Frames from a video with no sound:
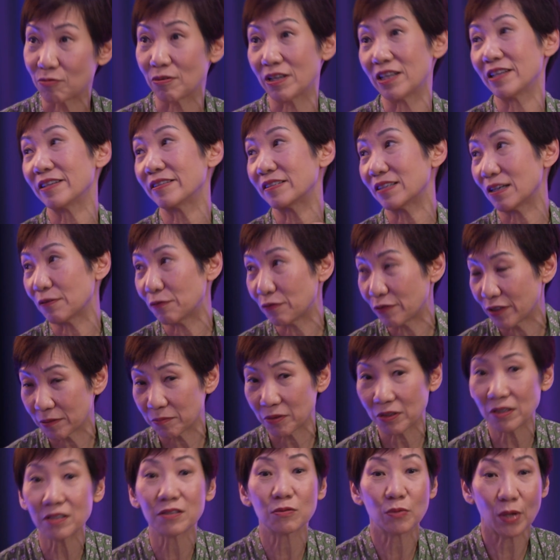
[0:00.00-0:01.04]
really suffering
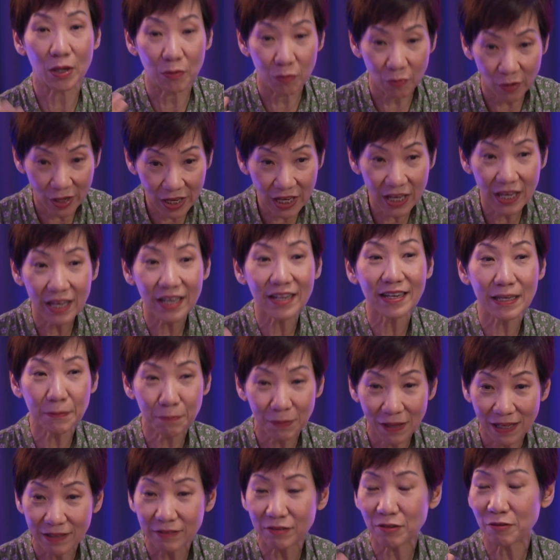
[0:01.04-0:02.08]
because we are really
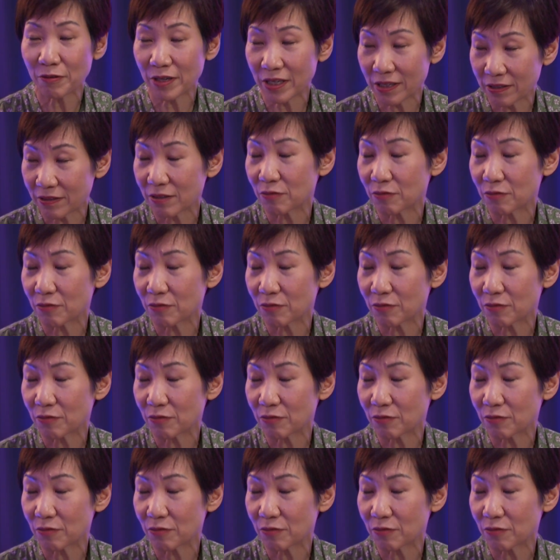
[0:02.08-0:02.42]
plundering